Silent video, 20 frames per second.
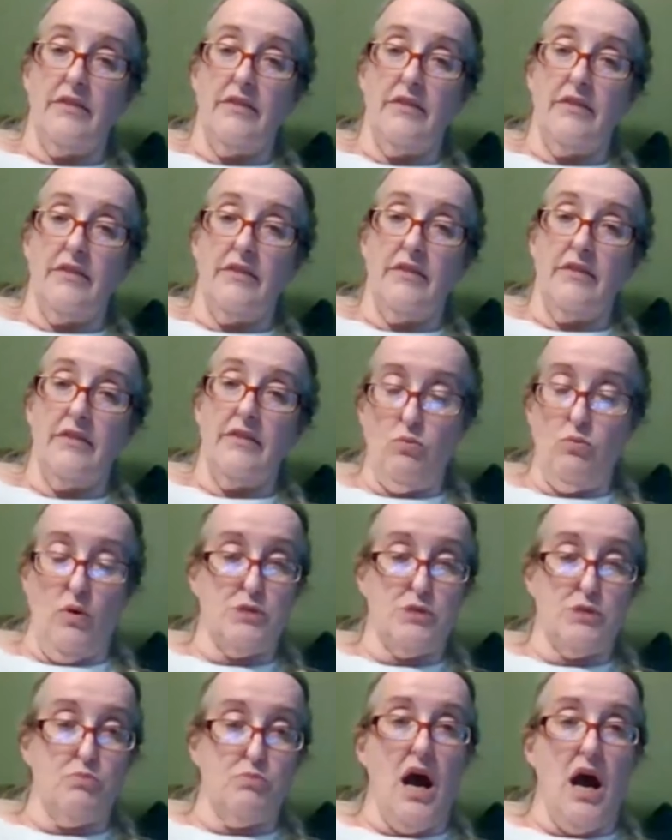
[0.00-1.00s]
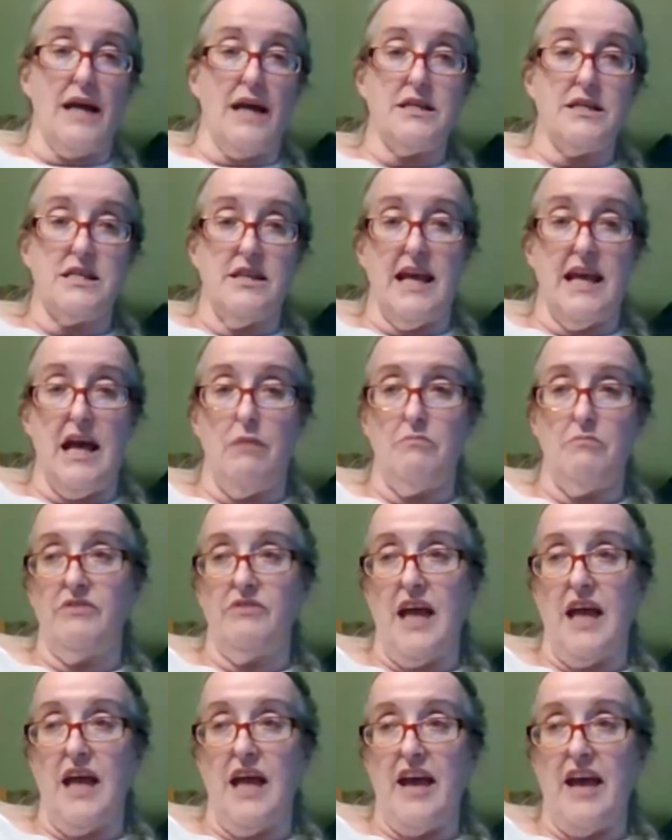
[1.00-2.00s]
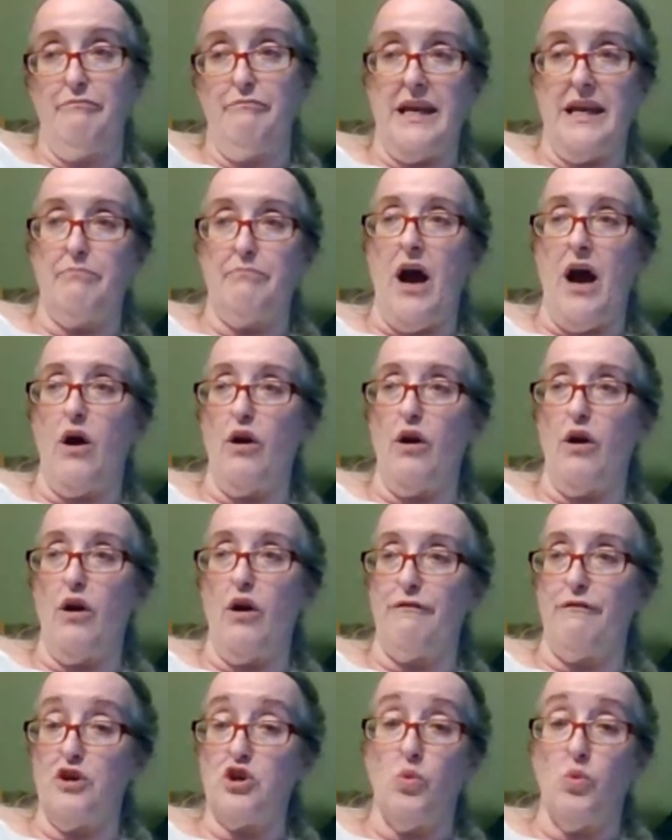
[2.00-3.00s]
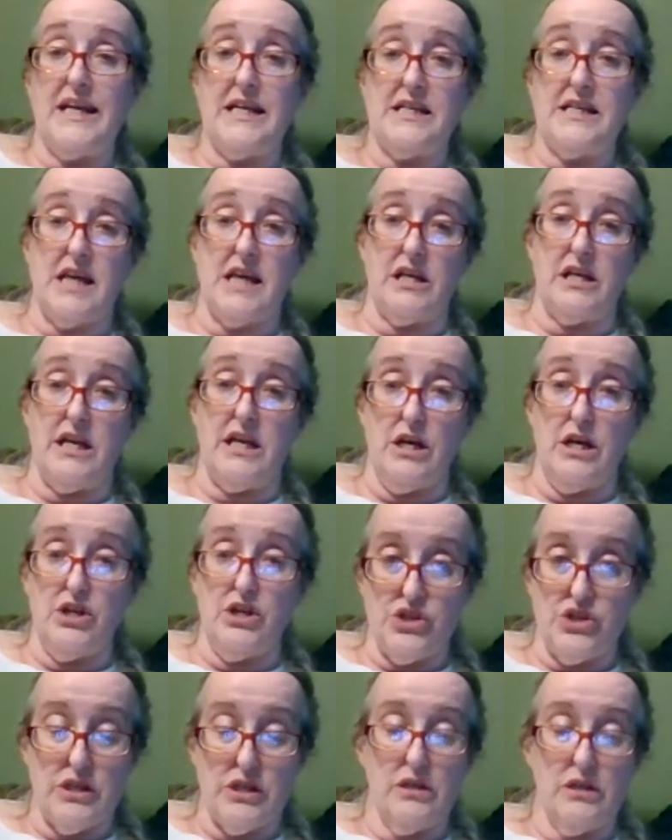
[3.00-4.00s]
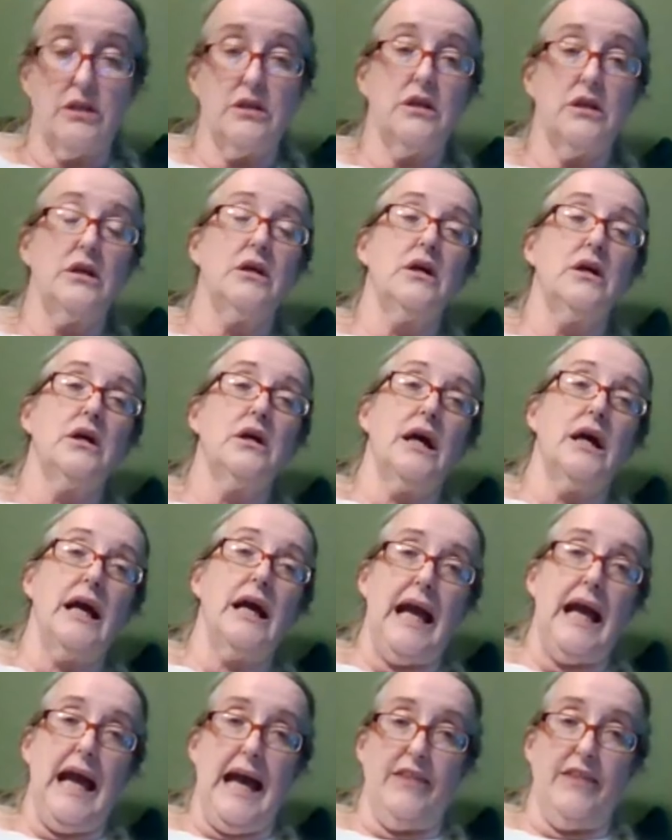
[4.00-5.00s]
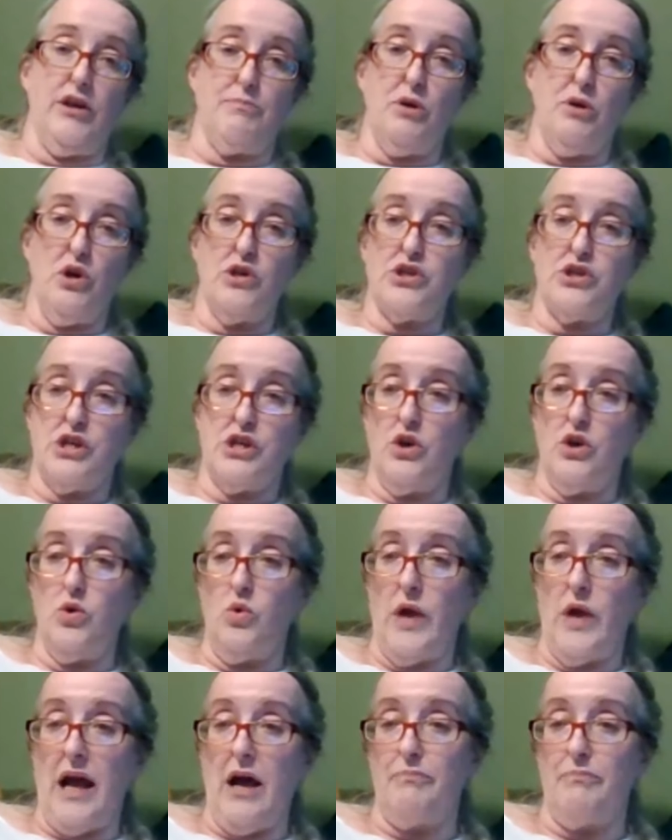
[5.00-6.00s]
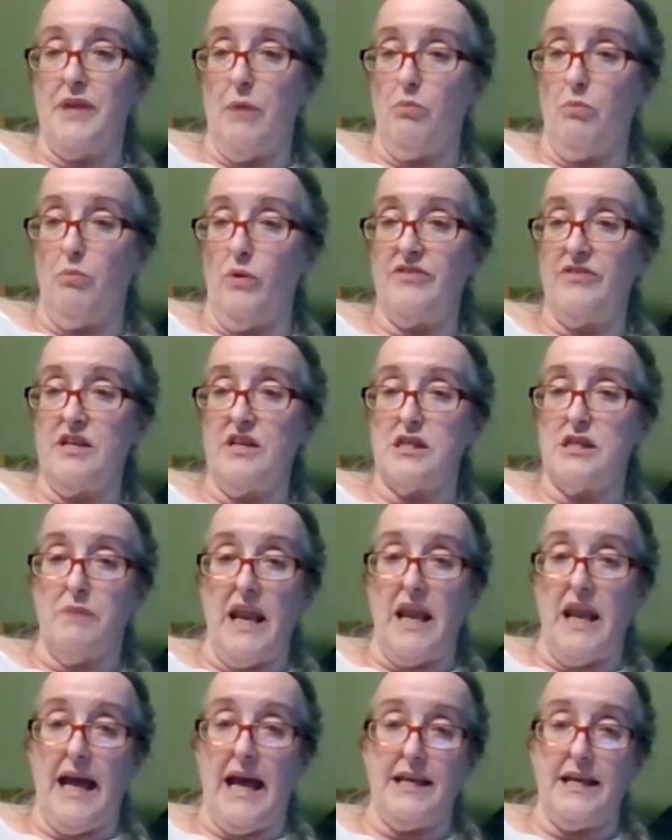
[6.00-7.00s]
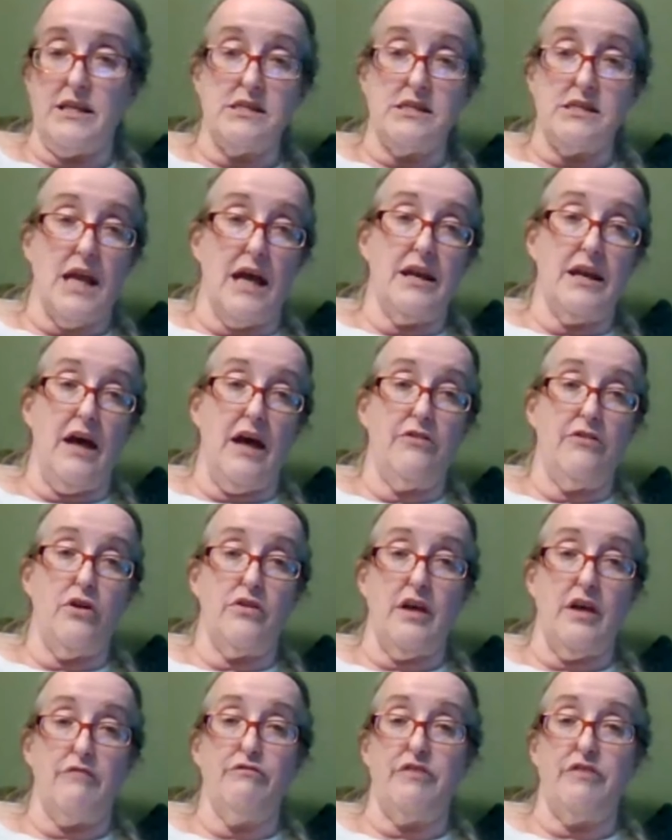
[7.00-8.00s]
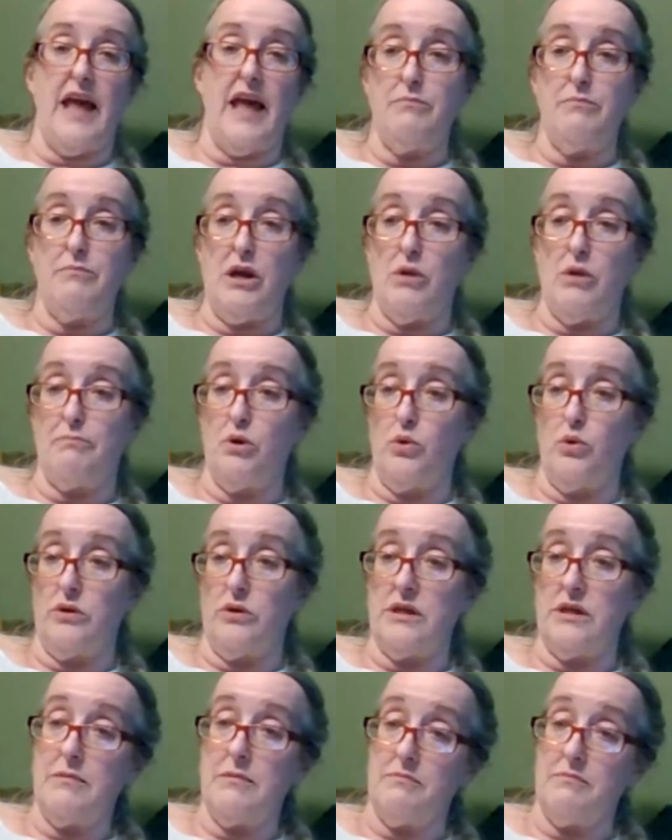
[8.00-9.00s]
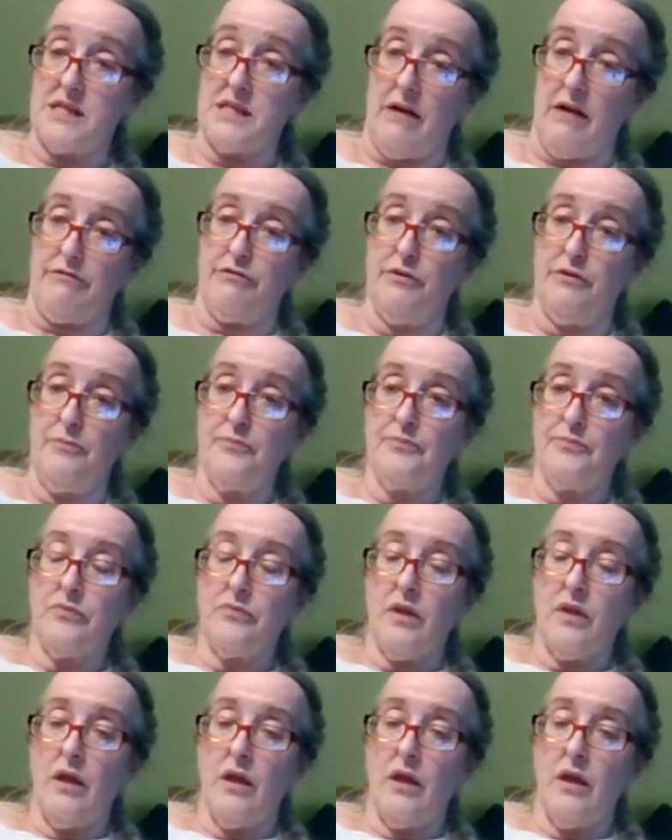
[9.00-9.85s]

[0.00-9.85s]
That plan was brought to them. They've been in power for 27 years. And the person who helped them with this plan is none other than Vladimir Putin himself.